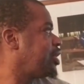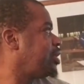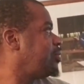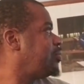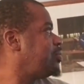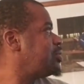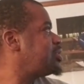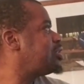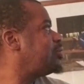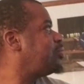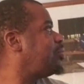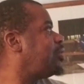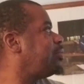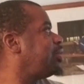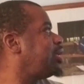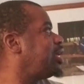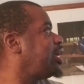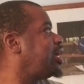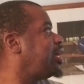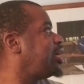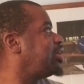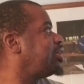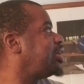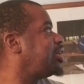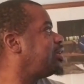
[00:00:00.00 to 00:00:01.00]
what's the woman that
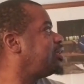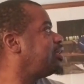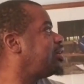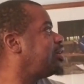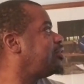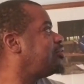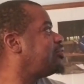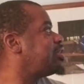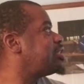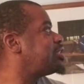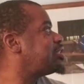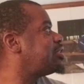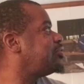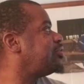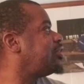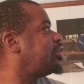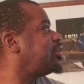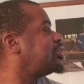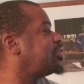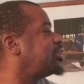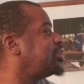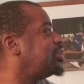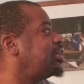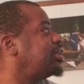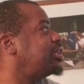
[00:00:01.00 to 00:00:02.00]
had that restaurant?
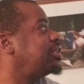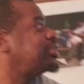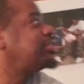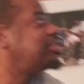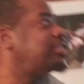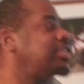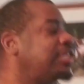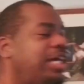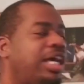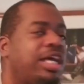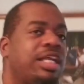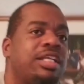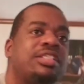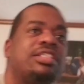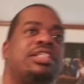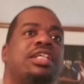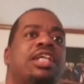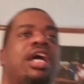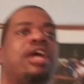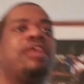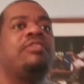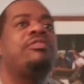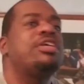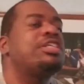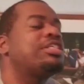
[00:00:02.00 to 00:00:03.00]
She got
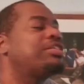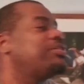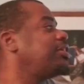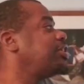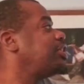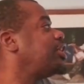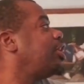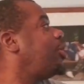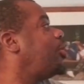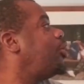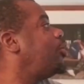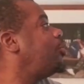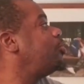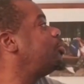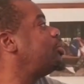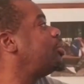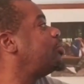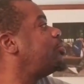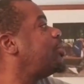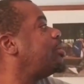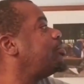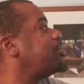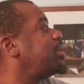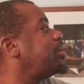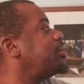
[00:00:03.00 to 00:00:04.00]
a restaurant, the older
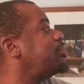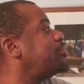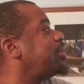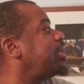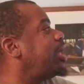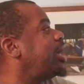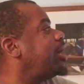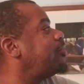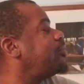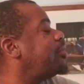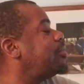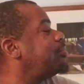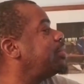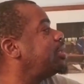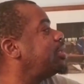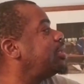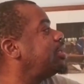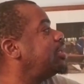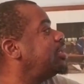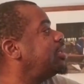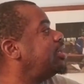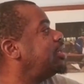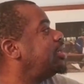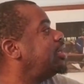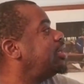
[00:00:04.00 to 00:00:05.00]
woman, black woman.
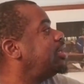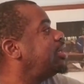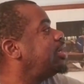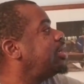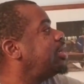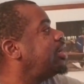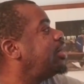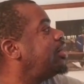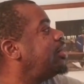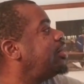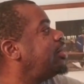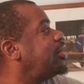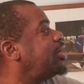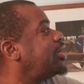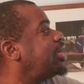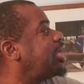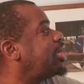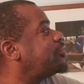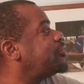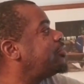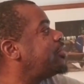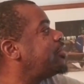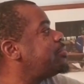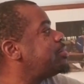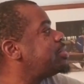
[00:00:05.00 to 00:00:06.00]
A lot
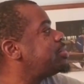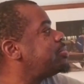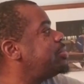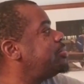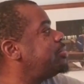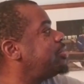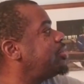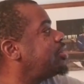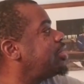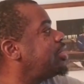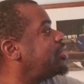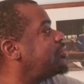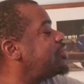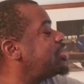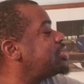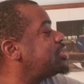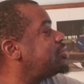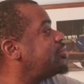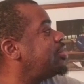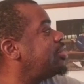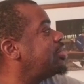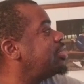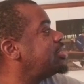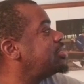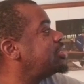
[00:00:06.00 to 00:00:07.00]
of famous people go to our
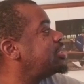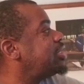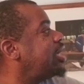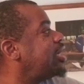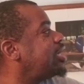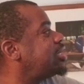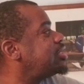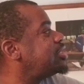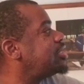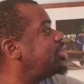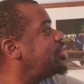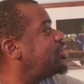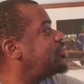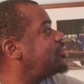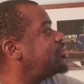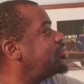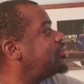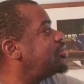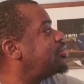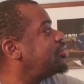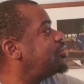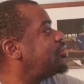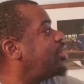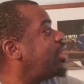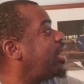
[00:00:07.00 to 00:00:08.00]
restaurant. She had a show,
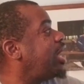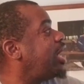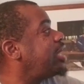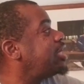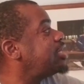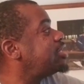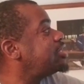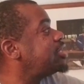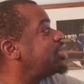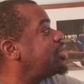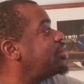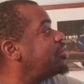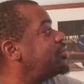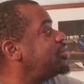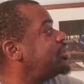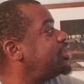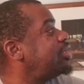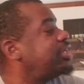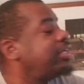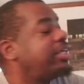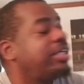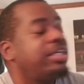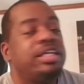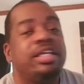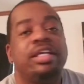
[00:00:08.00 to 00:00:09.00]
or had a show.
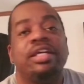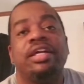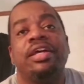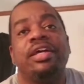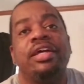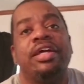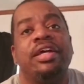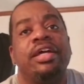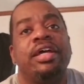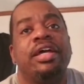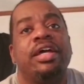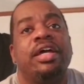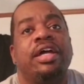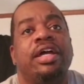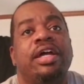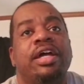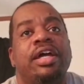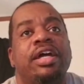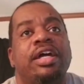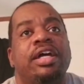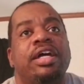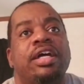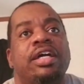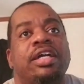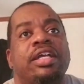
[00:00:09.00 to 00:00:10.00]
Sweetie Pie?
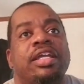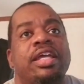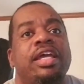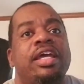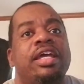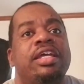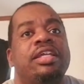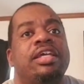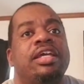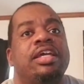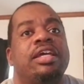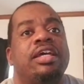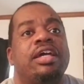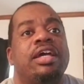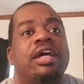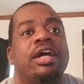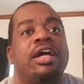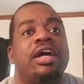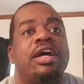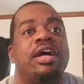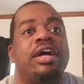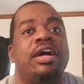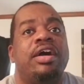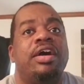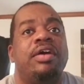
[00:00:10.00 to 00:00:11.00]
Yeah.
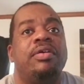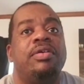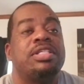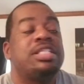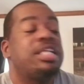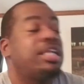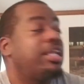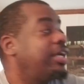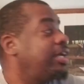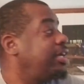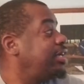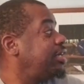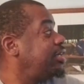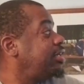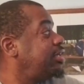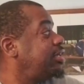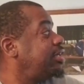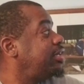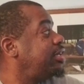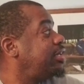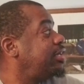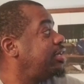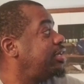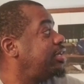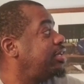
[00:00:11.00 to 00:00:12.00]
What's her name?
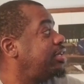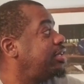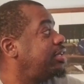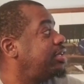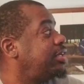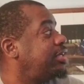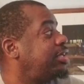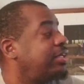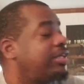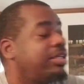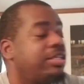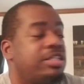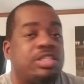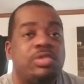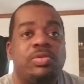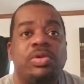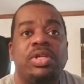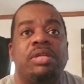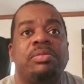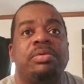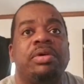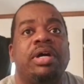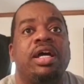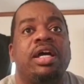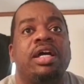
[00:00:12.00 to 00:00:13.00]
Sweetie Pie? Sweetie
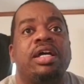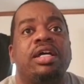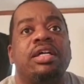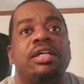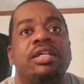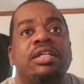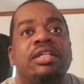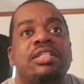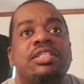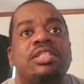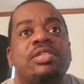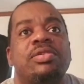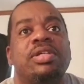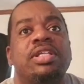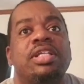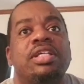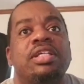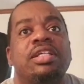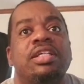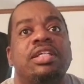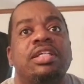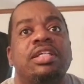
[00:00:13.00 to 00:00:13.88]
Pie. Sweetie.